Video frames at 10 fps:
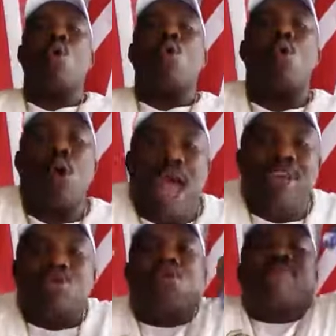Why
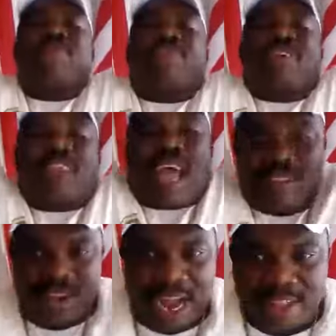you went visit
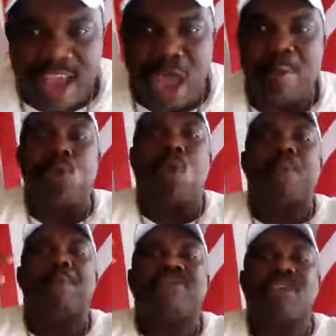Nigeria. Tell me
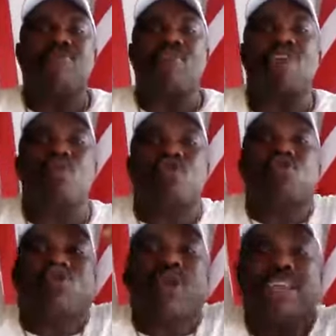what business Facebook
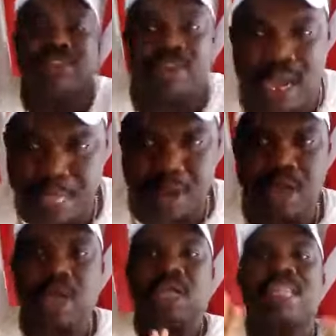took to Nigeria.
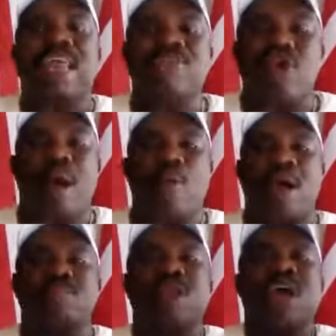That is number
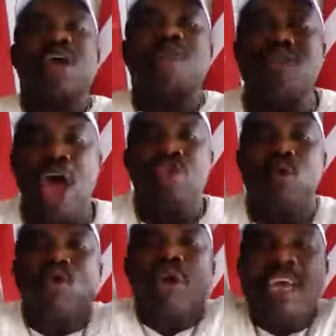one.
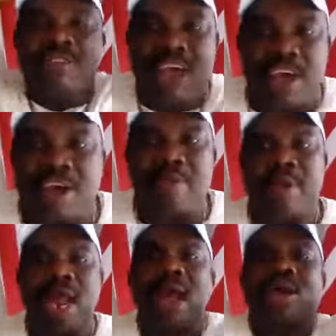Facebook is a
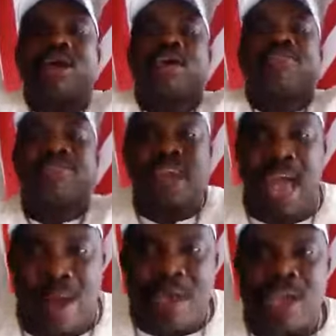criminal
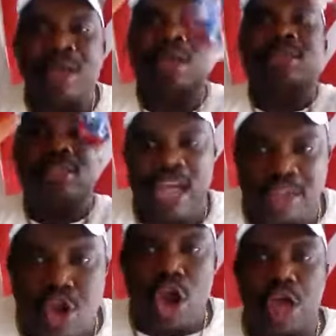scamming
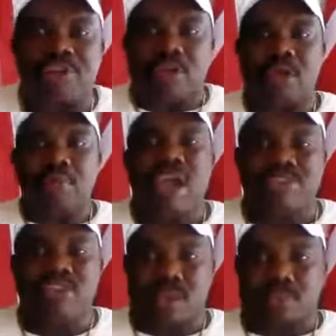technology
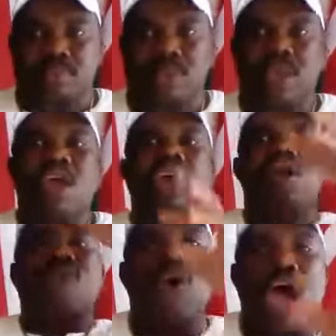machine.
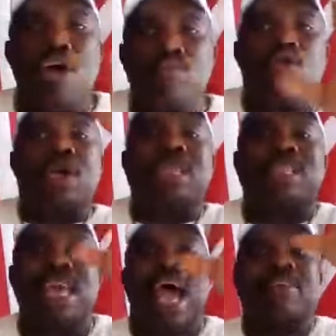Facebook,
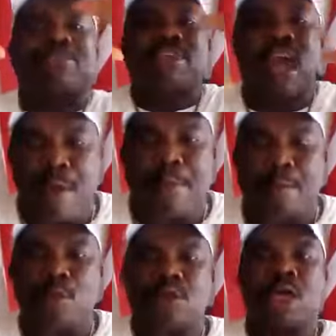they are scamming
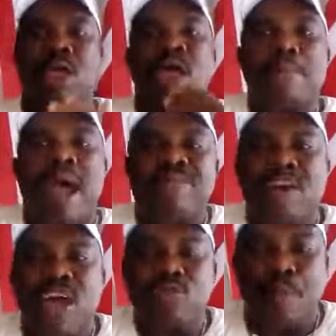people. My
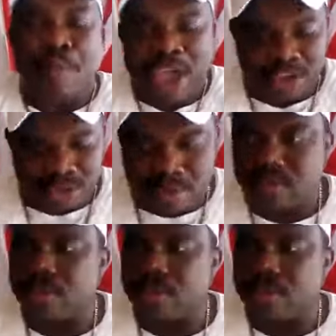Facebook page,